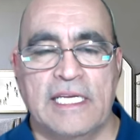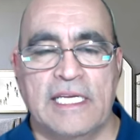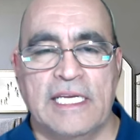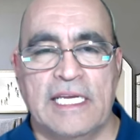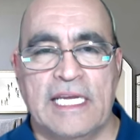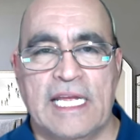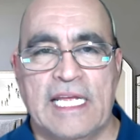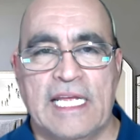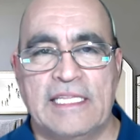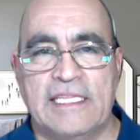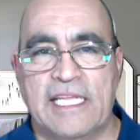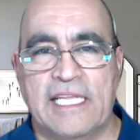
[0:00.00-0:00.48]

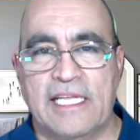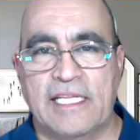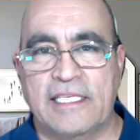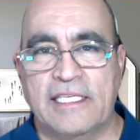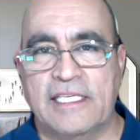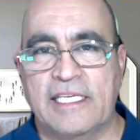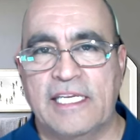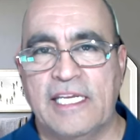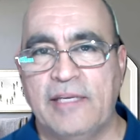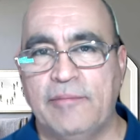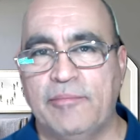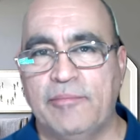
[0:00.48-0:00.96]
and then
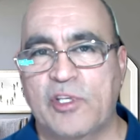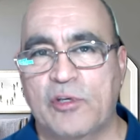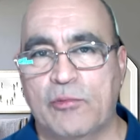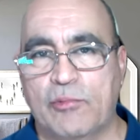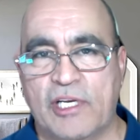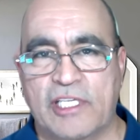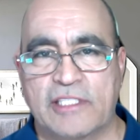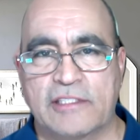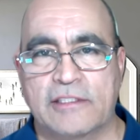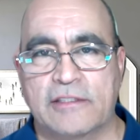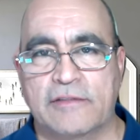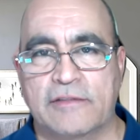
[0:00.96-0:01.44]
keep the
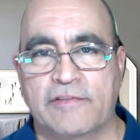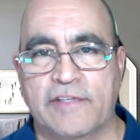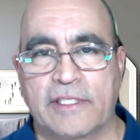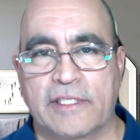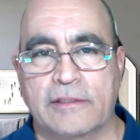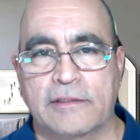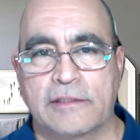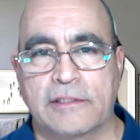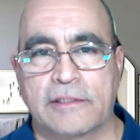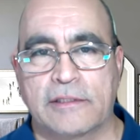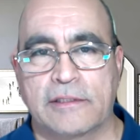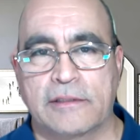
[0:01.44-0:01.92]
rest of
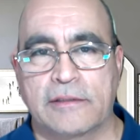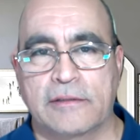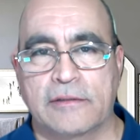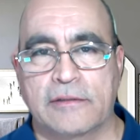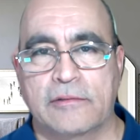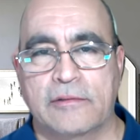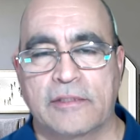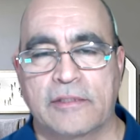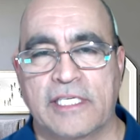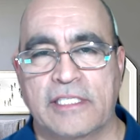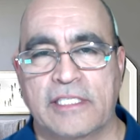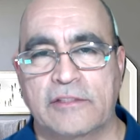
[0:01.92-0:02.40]
it.
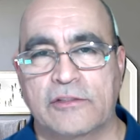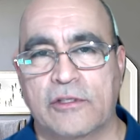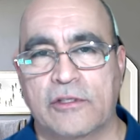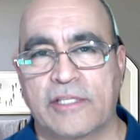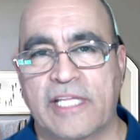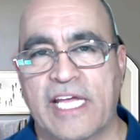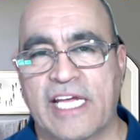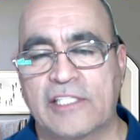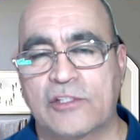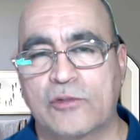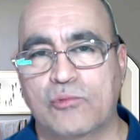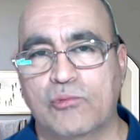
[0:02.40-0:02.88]
Okay, so
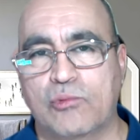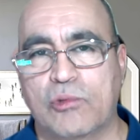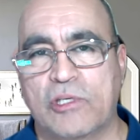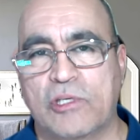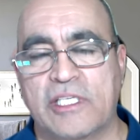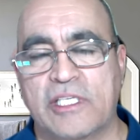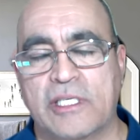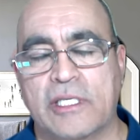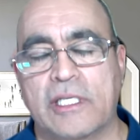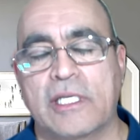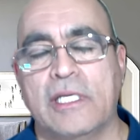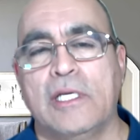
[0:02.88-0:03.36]
that's one